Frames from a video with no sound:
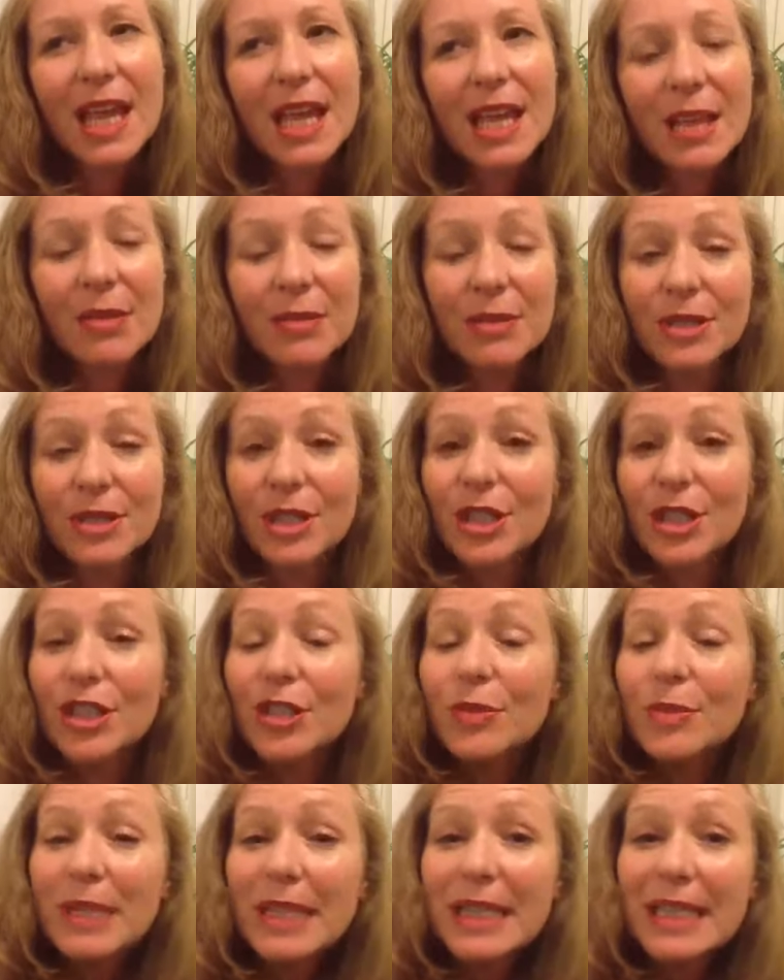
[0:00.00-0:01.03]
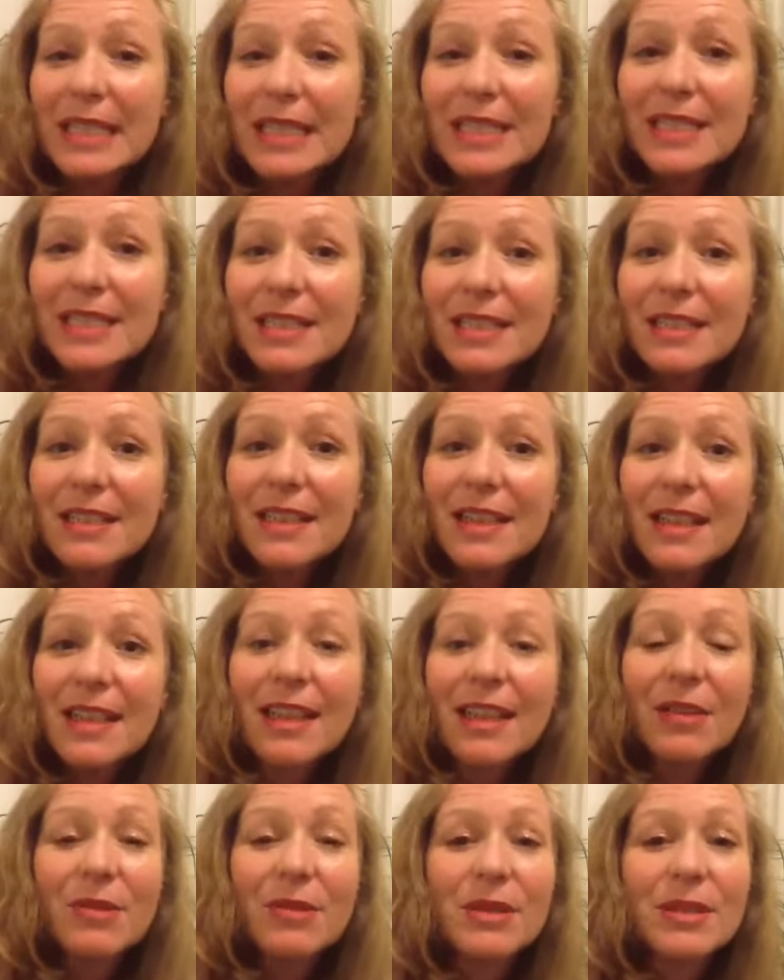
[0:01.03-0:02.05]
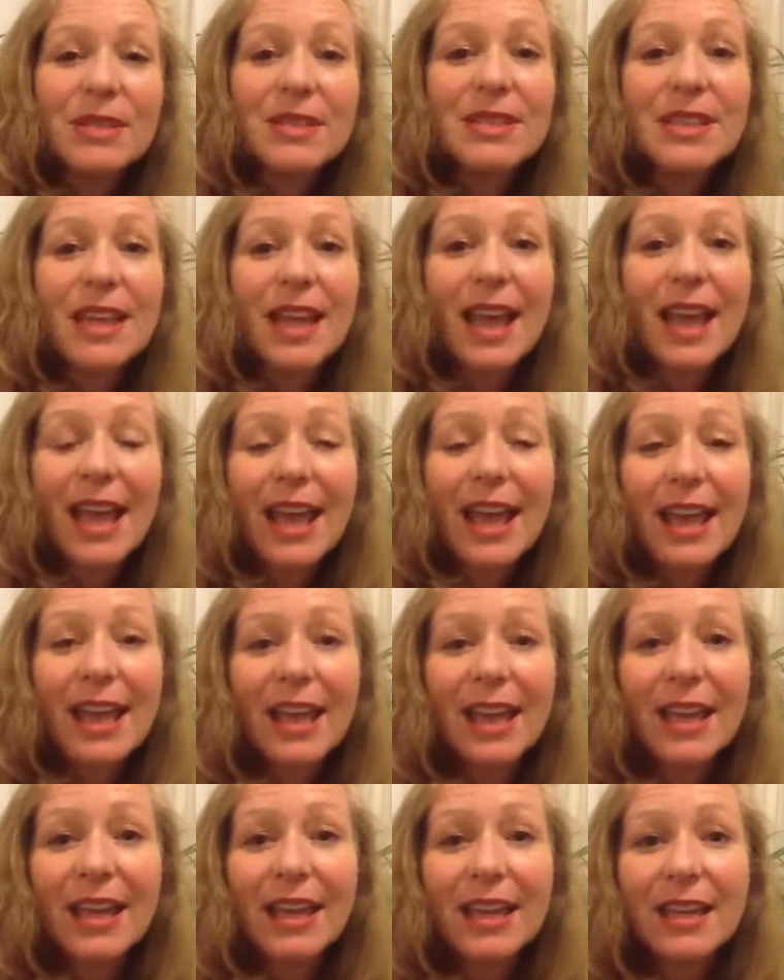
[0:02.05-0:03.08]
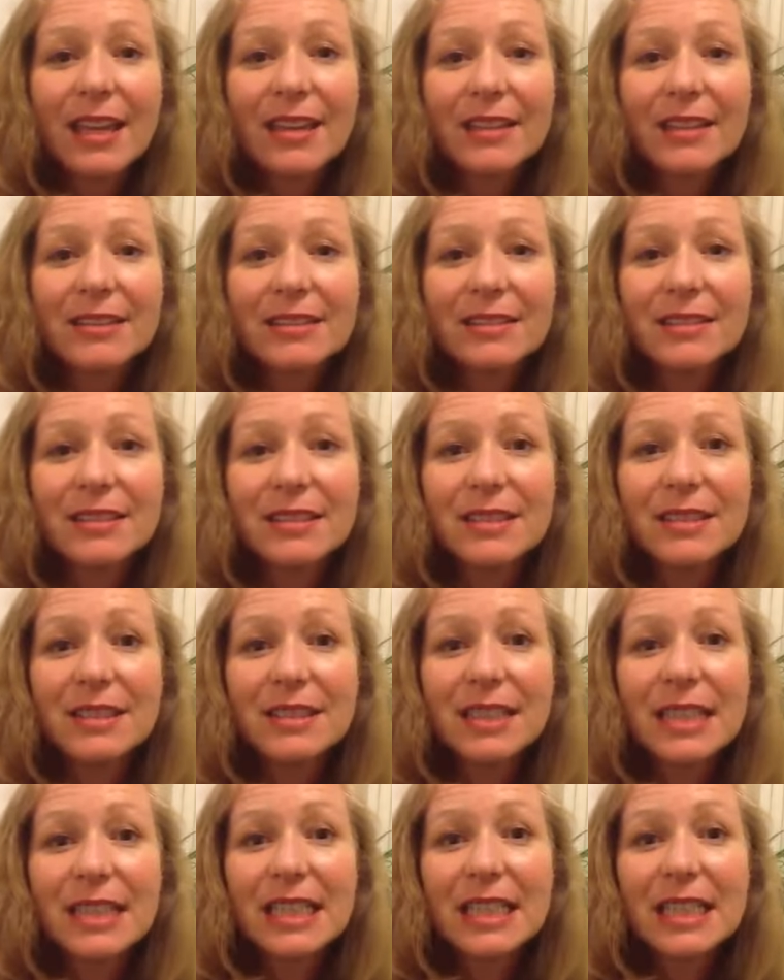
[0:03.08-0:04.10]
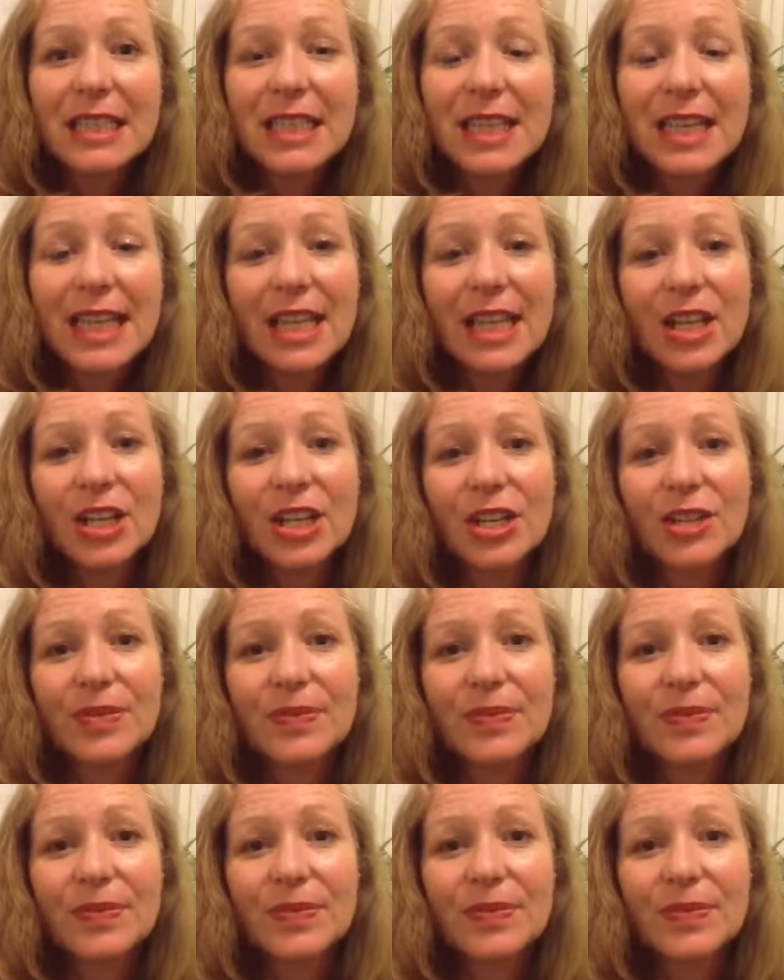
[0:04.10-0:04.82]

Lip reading: He was a humanist. He was a thinker.